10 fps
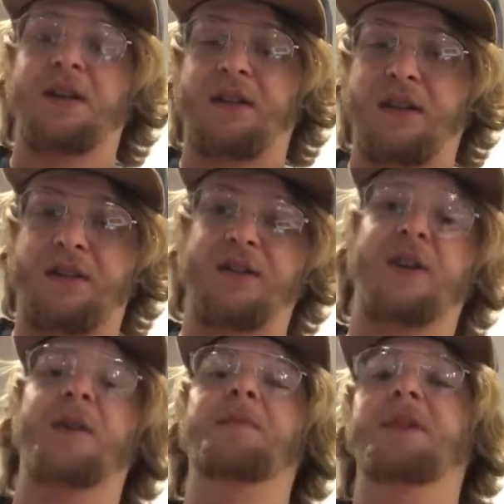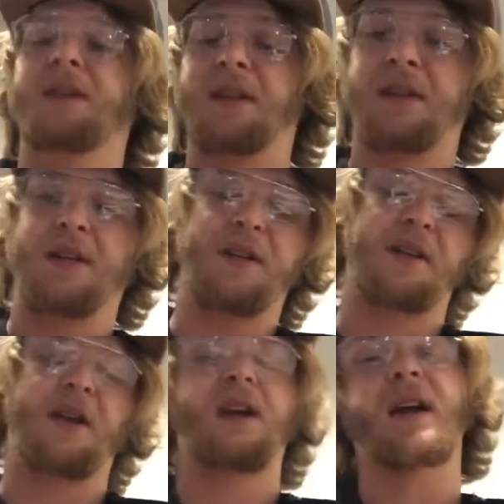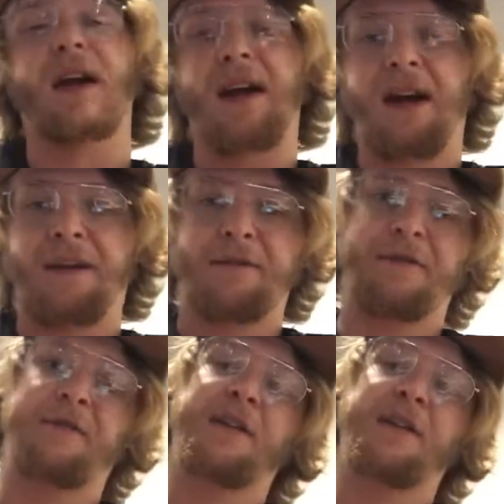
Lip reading: D sharp, E, F,